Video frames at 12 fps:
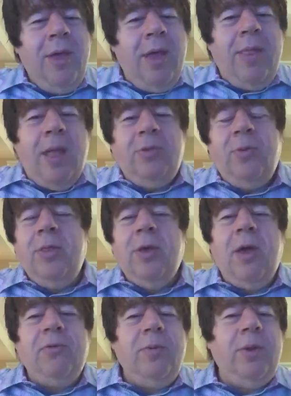And that's when the
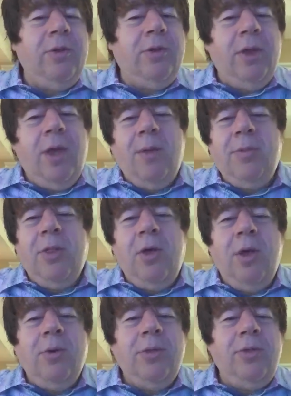government is going to come
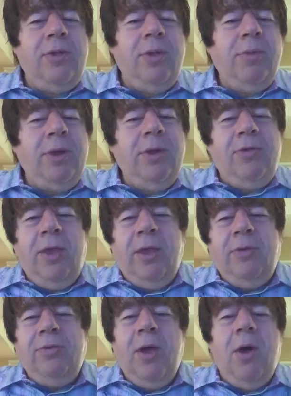along with a CBDC
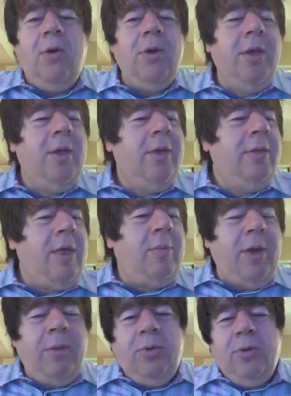and say, oh,
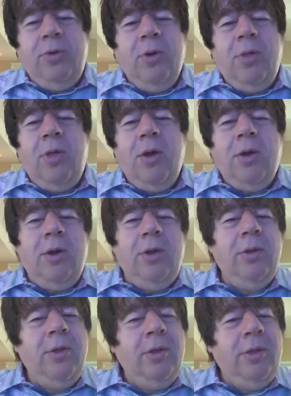that paper is no
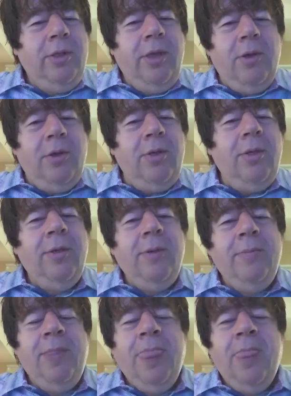longer legal,
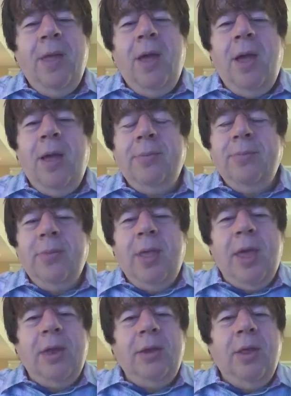and
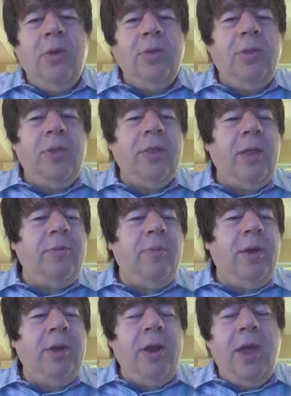the only thing that's
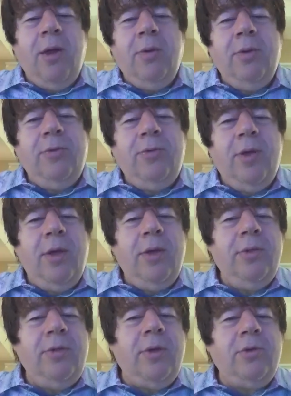money now is
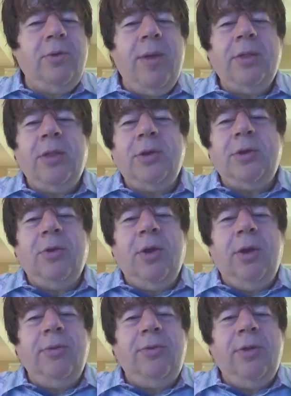central bank digital
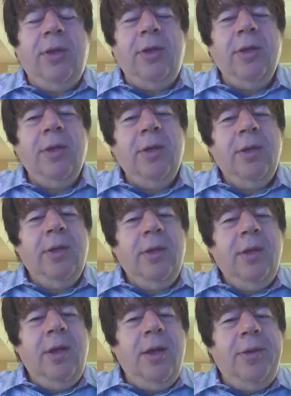currency.
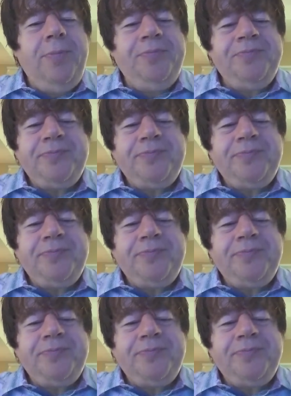You're